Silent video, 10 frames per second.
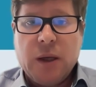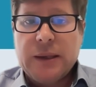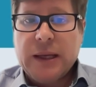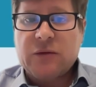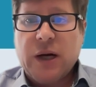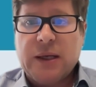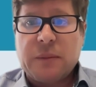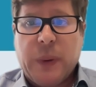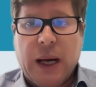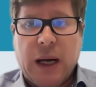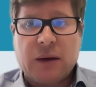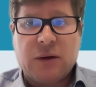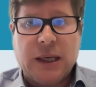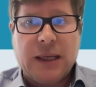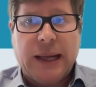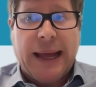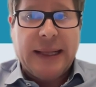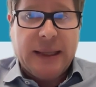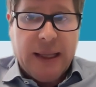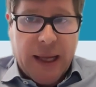they run in parallel
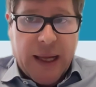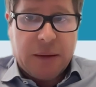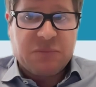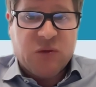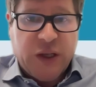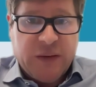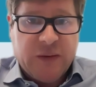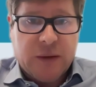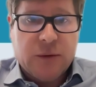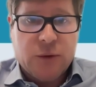and they risk